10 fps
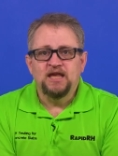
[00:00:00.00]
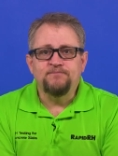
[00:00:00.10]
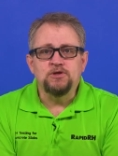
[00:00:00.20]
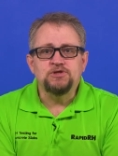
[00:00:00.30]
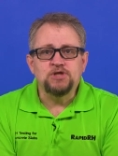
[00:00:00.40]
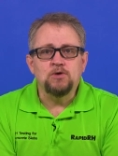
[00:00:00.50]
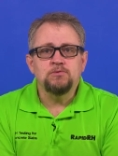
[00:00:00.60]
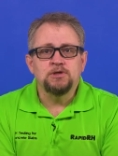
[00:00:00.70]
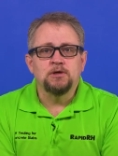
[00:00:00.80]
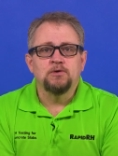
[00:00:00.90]
If you
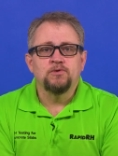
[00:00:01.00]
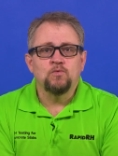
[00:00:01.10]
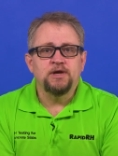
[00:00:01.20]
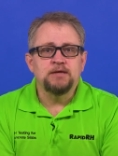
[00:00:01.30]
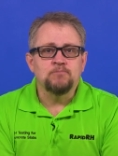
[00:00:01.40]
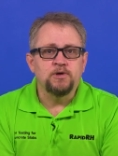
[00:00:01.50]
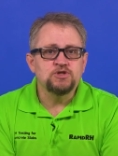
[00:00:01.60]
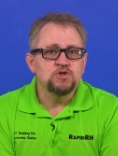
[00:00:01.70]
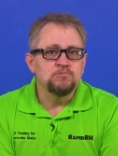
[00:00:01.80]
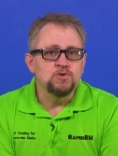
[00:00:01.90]
don't know the way
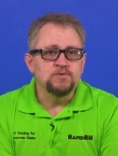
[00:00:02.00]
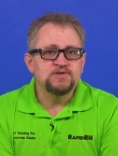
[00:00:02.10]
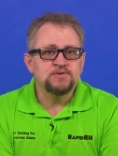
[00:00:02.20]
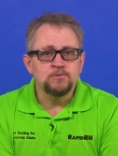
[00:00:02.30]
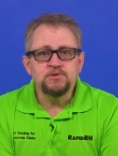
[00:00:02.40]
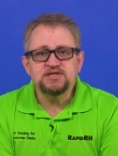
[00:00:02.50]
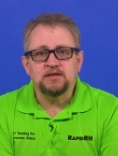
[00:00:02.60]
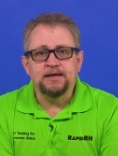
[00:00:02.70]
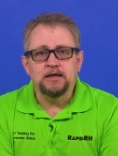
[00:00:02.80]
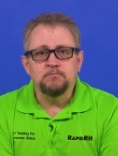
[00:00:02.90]
moisture moves through the
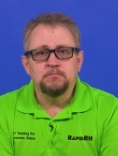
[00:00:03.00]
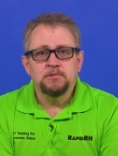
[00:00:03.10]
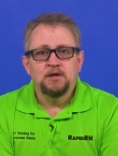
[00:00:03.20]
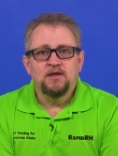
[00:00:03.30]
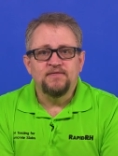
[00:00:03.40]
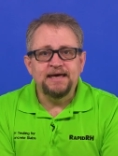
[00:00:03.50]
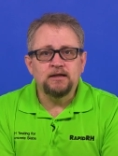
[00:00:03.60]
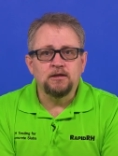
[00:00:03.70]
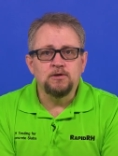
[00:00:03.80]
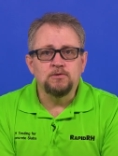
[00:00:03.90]
slab, that
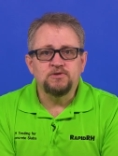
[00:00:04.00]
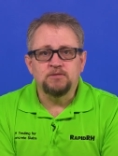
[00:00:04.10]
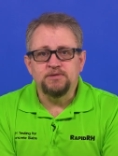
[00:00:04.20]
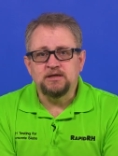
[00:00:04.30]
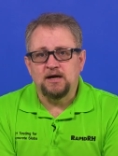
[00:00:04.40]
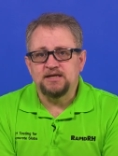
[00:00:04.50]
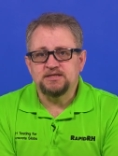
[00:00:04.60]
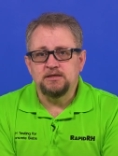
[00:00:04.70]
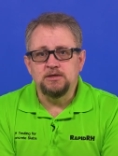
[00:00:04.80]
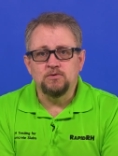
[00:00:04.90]
alone could be
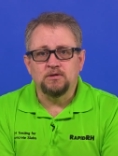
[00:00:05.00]
costing you a